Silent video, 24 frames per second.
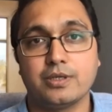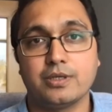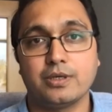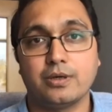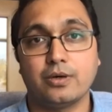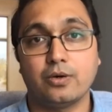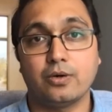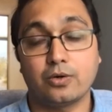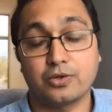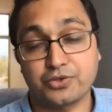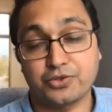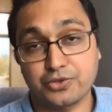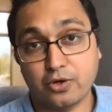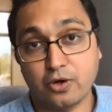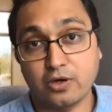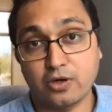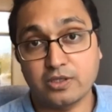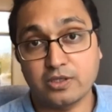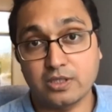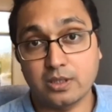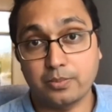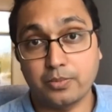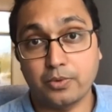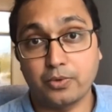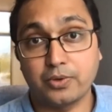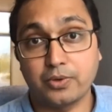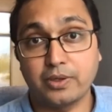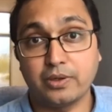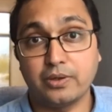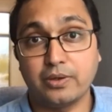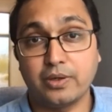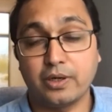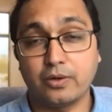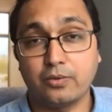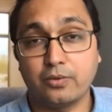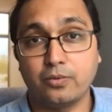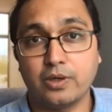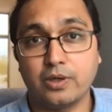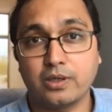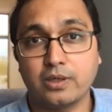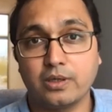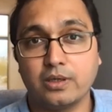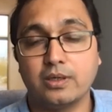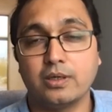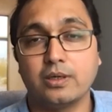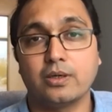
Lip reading: or strong supporting network,